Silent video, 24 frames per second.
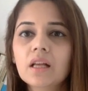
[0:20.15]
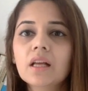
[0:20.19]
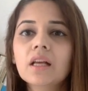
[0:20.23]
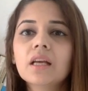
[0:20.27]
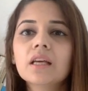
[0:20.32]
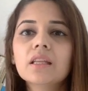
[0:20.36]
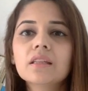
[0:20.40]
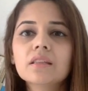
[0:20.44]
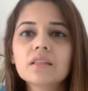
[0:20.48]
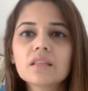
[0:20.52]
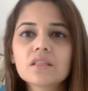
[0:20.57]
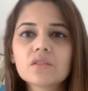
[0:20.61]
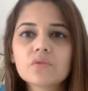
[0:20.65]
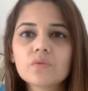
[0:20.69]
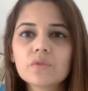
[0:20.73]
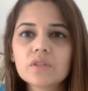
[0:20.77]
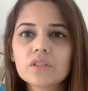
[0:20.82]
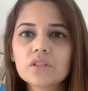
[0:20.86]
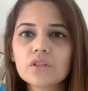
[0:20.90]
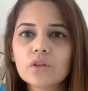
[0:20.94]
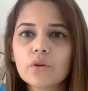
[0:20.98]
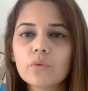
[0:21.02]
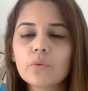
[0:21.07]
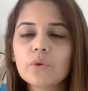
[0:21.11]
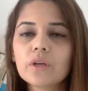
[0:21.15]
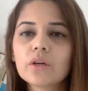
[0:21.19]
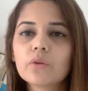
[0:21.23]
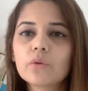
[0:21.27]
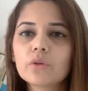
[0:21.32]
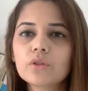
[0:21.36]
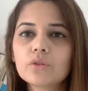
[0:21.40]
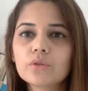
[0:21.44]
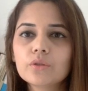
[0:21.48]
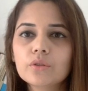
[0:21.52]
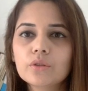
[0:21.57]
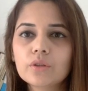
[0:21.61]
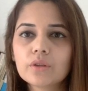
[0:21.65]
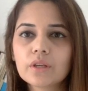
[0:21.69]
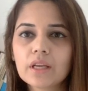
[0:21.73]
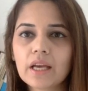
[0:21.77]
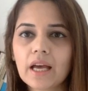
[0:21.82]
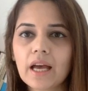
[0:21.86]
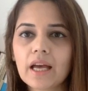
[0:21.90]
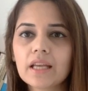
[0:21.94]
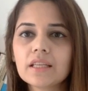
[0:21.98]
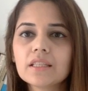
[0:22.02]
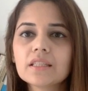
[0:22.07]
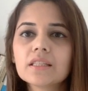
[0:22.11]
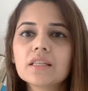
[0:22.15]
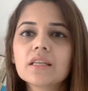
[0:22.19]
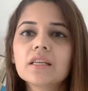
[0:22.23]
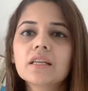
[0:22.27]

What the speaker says: In this video we are going to look at